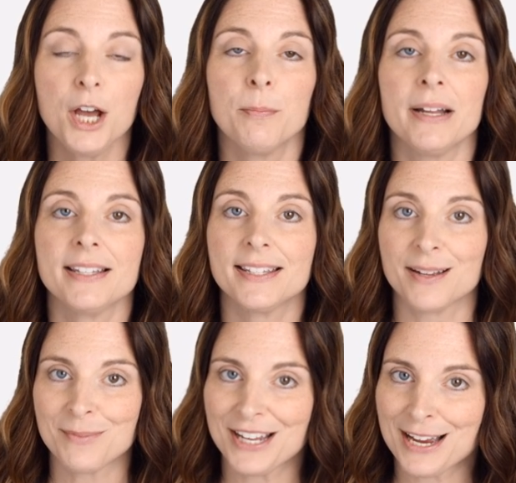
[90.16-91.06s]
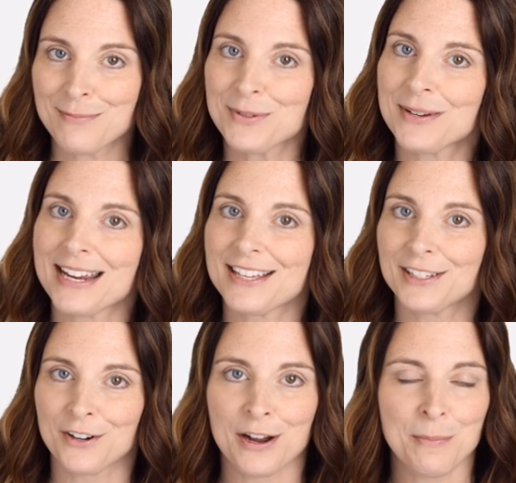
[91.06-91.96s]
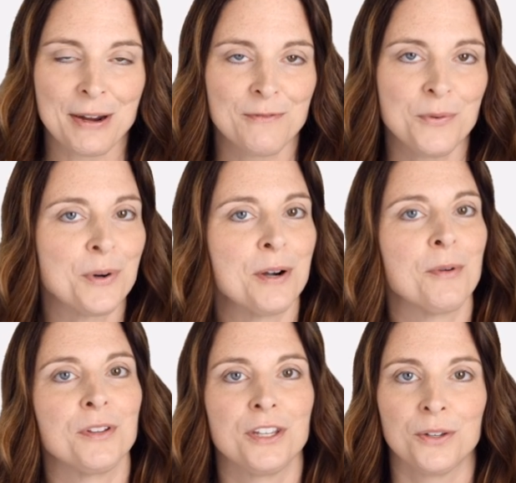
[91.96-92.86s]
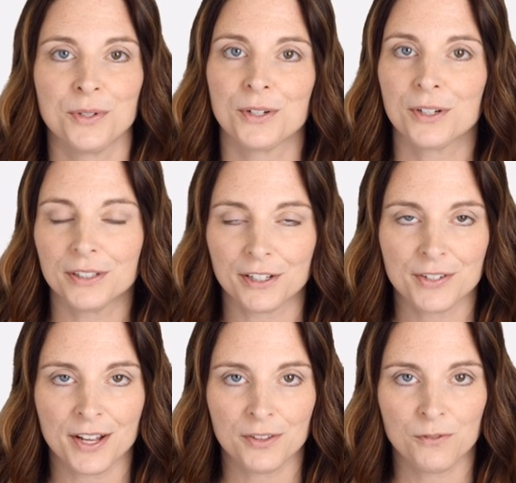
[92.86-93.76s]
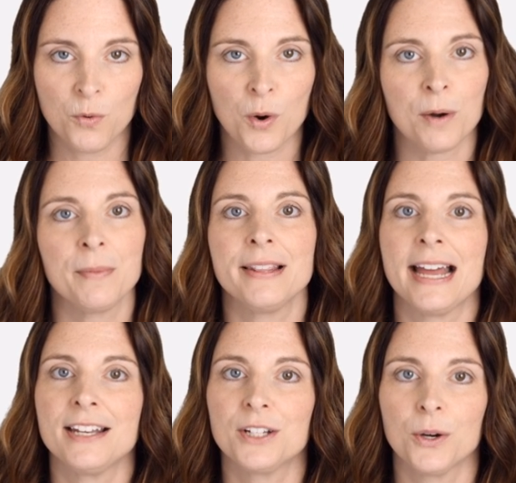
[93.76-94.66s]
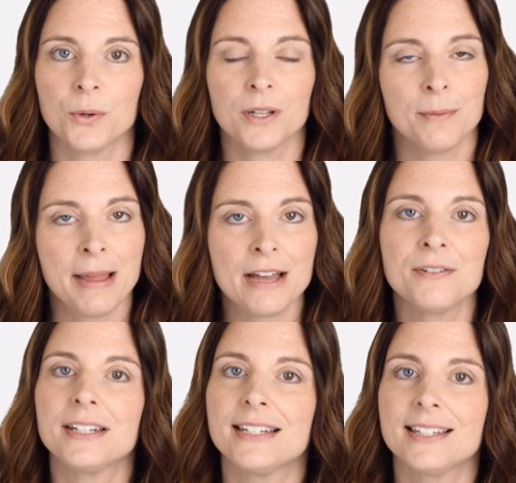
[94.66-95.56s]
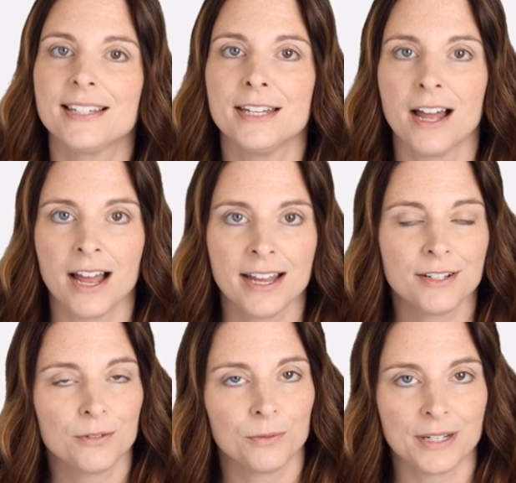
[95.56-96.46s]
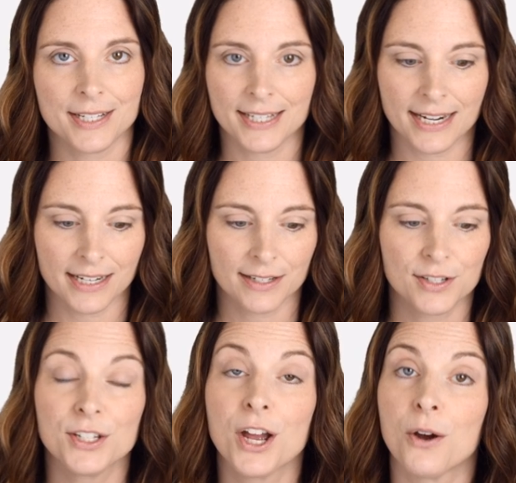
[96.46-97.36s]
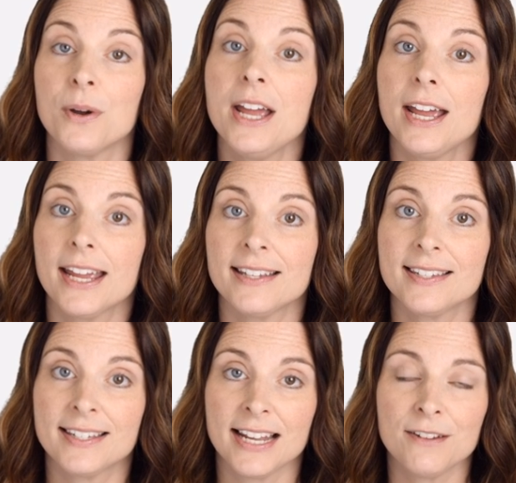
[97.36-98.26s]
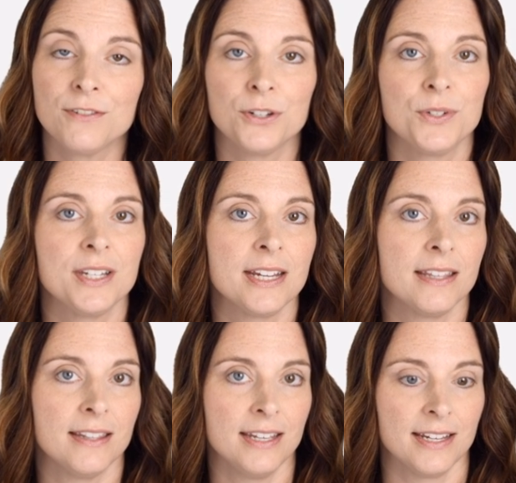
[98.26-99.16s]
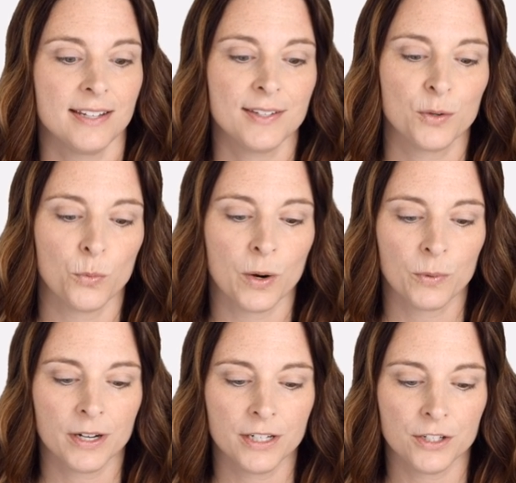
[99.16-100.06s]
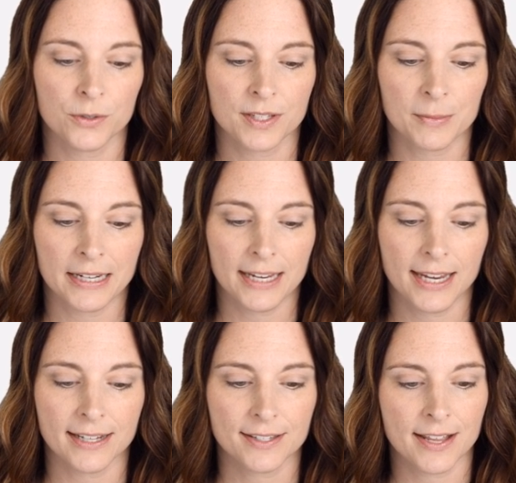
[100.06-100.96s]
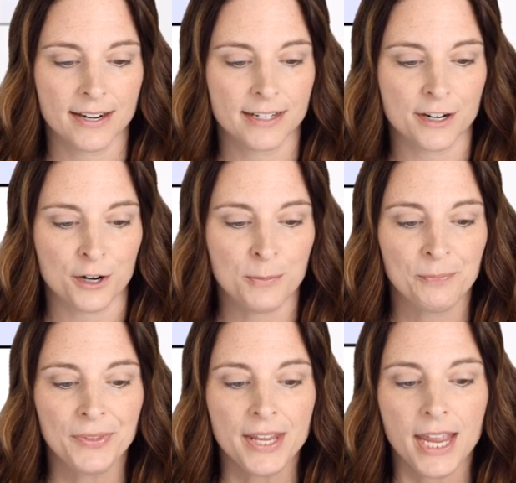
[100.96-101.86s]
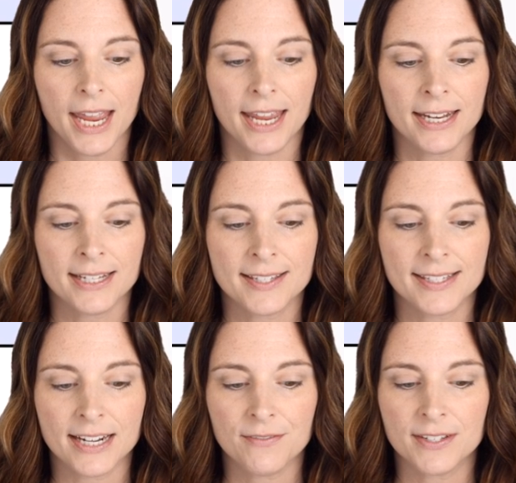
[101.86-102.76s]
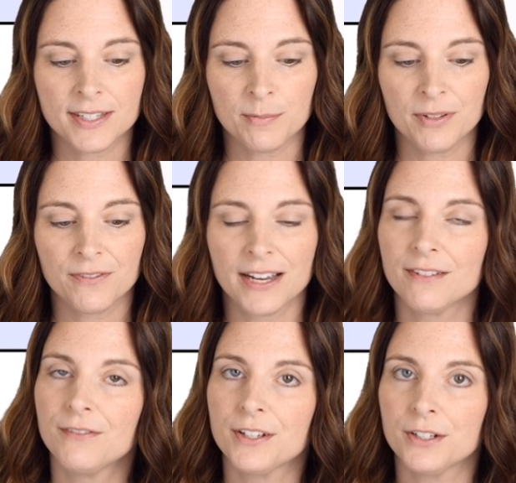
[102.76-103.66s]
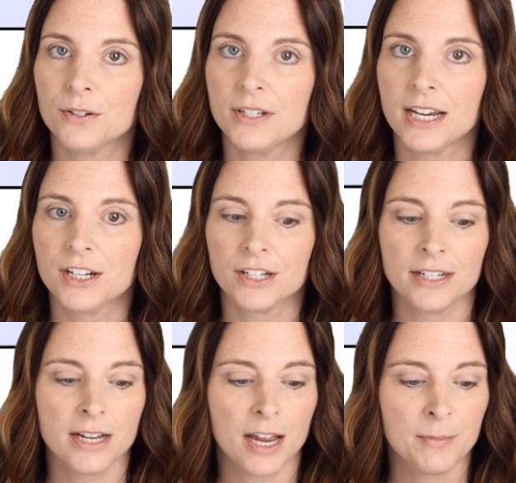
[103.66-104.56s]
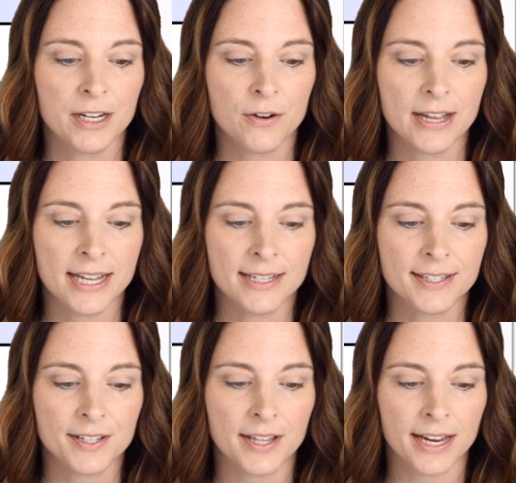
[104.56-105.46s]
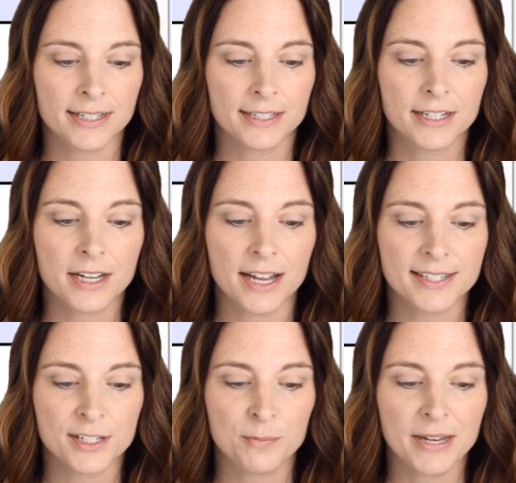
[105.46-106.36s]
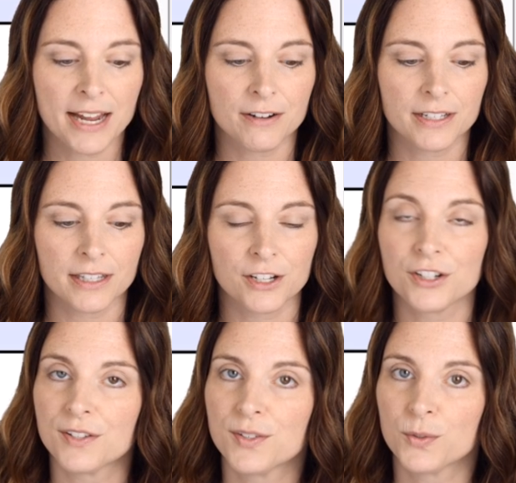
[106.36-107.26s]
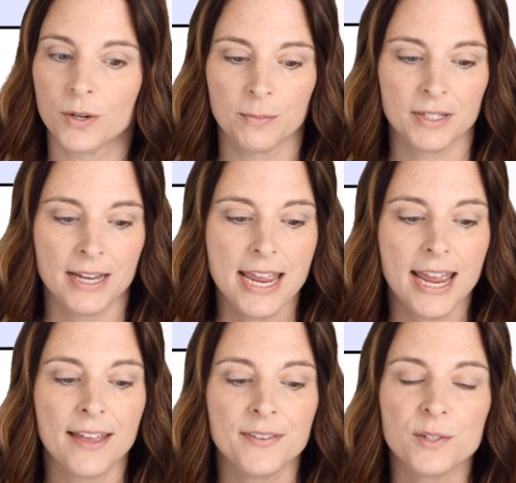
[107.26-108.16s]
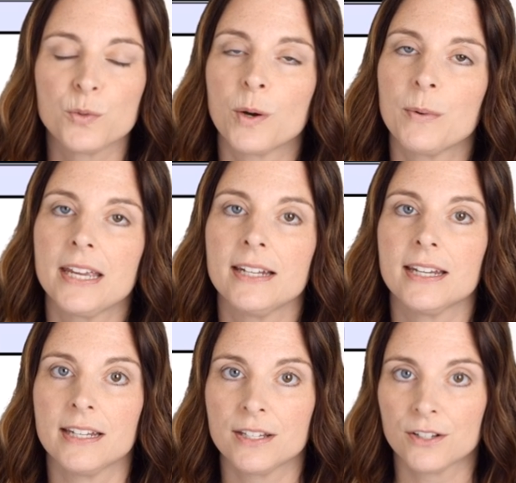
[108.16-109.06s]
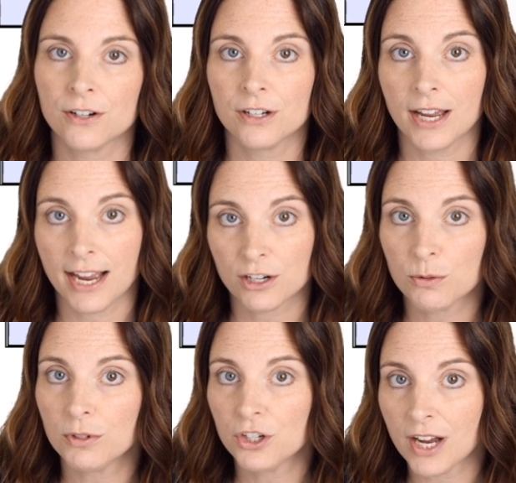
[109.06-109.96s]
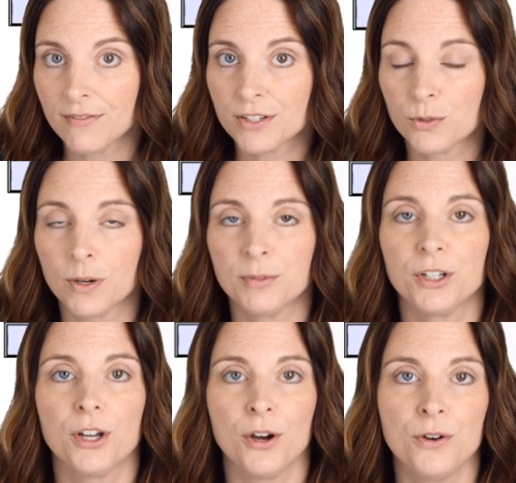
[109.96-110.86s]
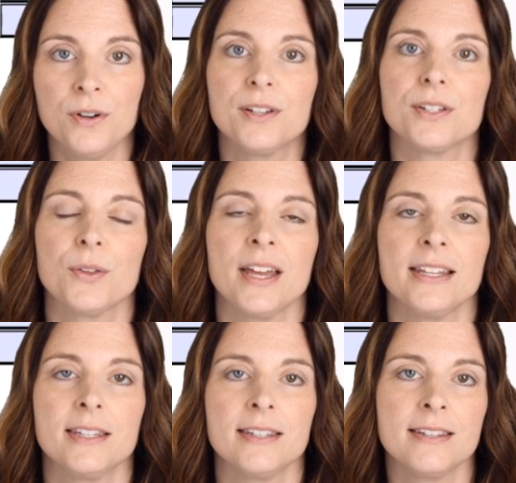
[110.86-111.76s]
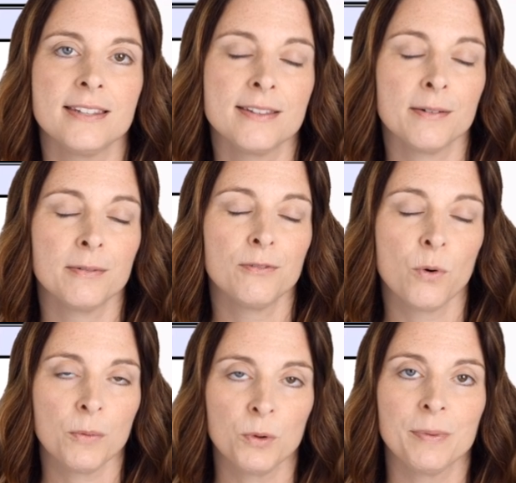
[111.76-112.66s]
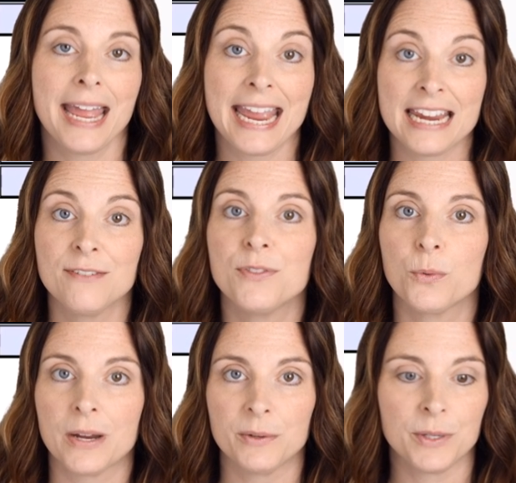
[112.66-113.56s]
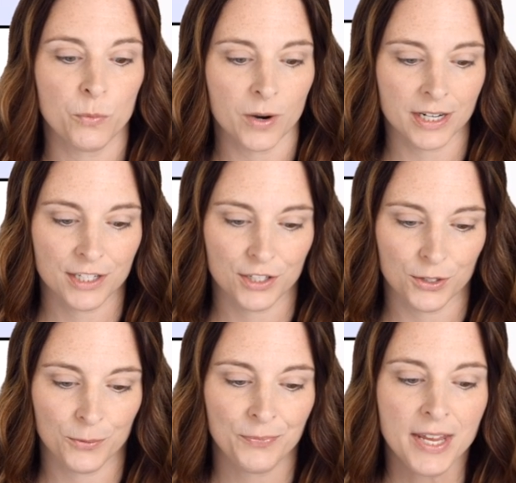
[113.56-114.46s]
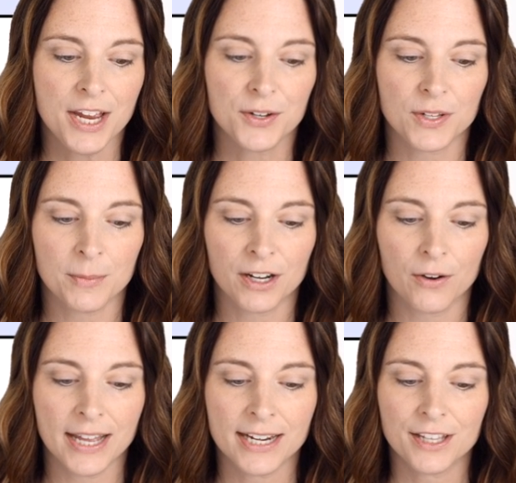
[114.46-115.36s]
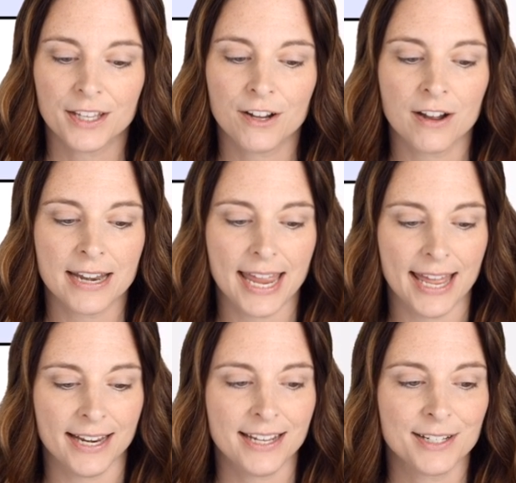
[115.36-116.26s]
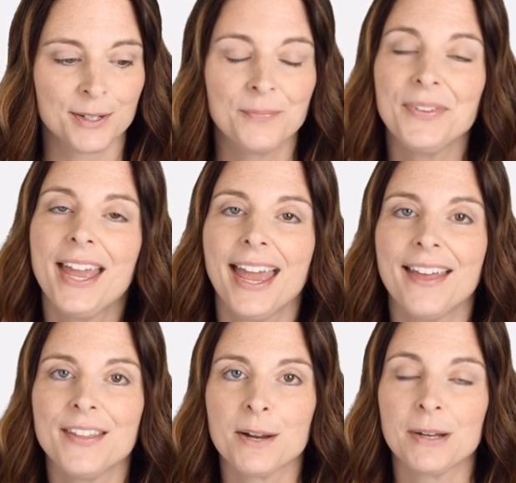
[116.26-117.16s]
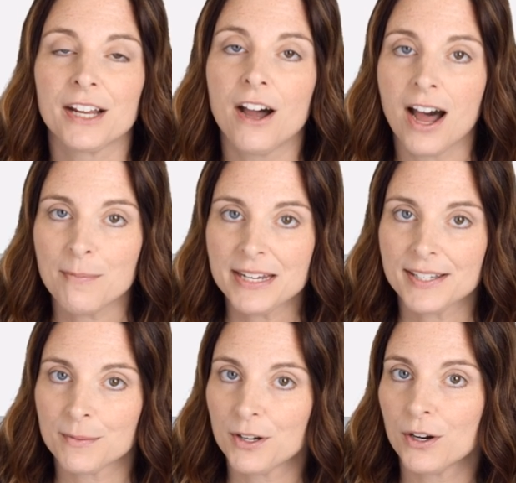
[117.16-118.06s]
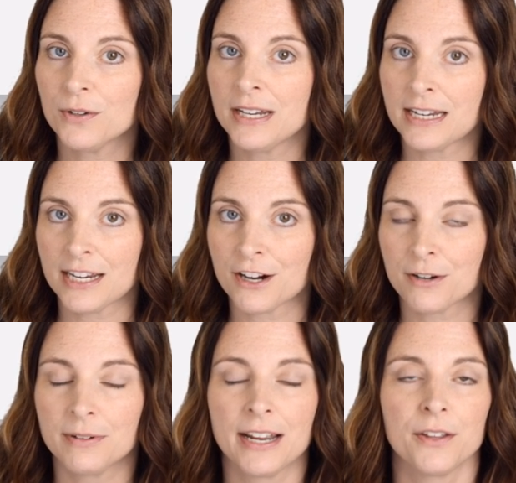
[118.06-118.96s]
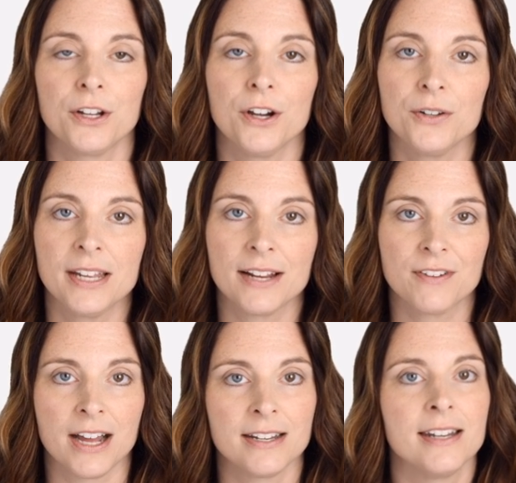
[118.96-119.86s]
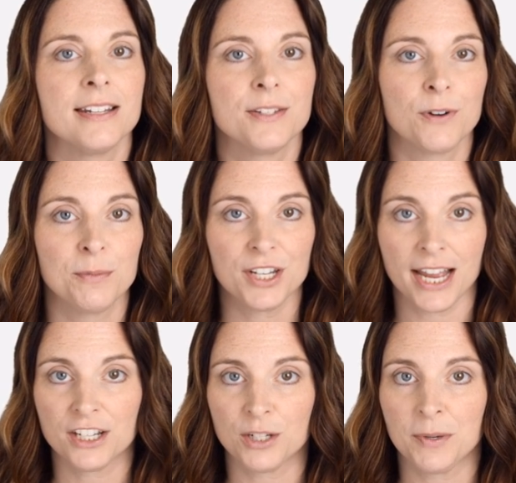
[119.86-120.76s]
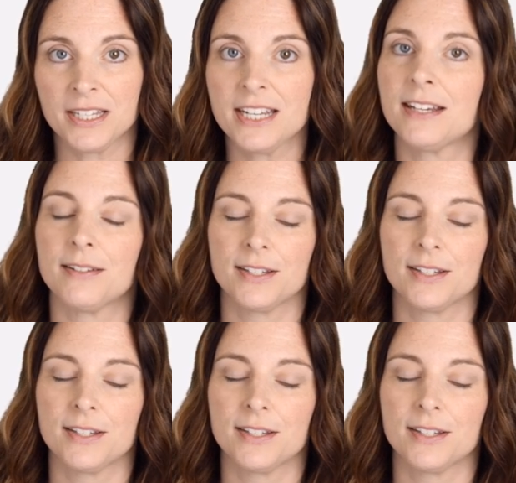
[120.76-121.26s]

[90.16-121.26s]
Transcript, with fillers: But sometimes when I clear out my form or the user clears out the form, that total amount is not resetting. So instead of using this, what we're going to do is I'm going to cancel out of here. And instead of the simplified field notation, I'm going to go ahead and select Custom Calculation Script. And this is where we can insert actual JavaScript code so that the form will behave the way we want it to. So I'm going to go ahead and click on Edit, and then I'm going to copy some code in here. Now the code that I've gotten is from ChatGPT.